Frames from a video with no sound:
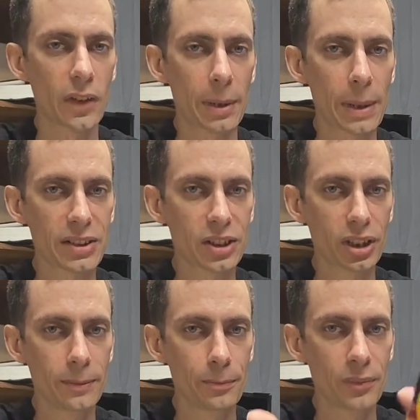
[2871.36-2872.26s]
Divine
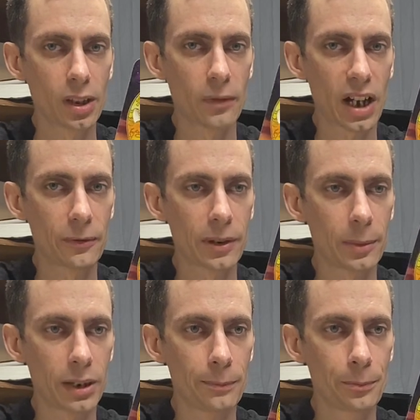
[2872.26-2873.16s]
masculine, divine
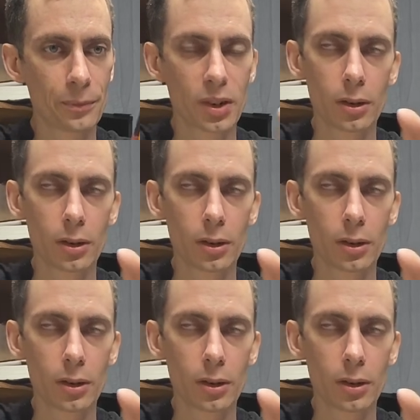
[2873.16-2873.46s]
feminine.